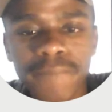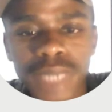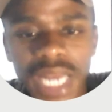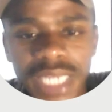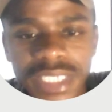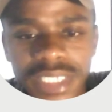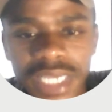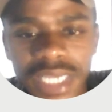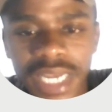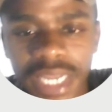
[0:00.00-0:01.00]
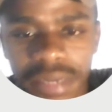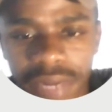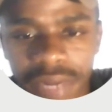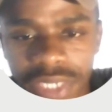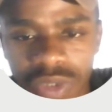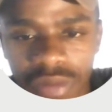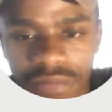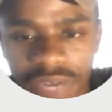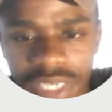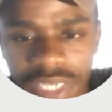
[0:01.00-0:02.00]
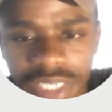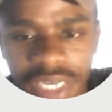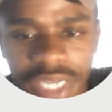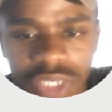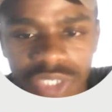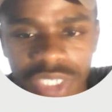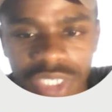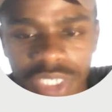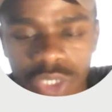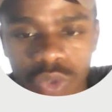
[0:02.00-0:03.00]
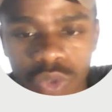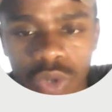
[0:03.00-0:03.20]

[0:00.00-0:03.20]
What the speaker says: Plants and animals convert the nitrogen into